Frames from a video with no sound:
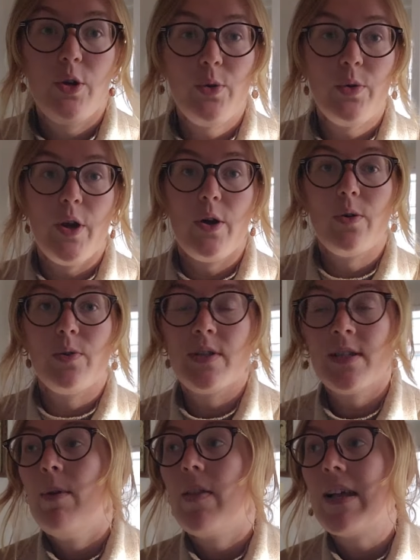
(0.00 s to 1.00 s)
who
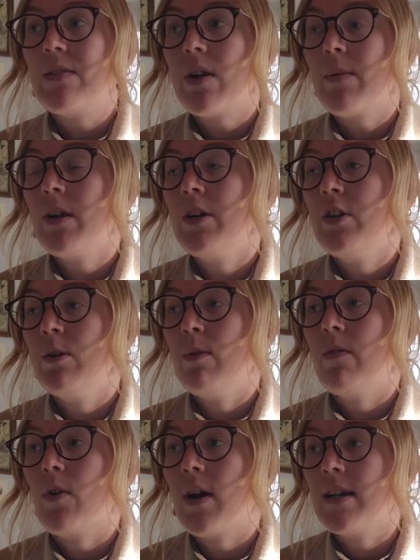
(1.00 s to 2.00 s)
knows. But that's what I'm gonna do
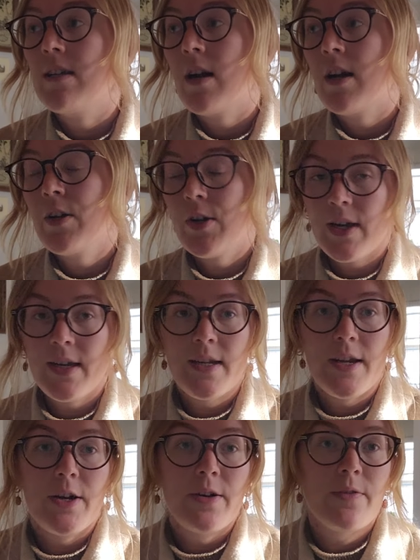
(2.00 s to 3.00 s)
before I start cooking
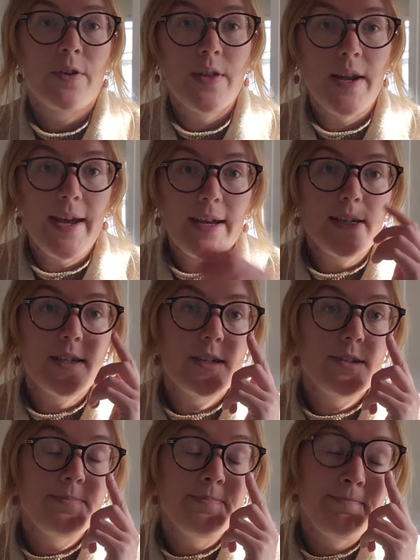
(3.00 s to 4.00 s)
dinner for the night.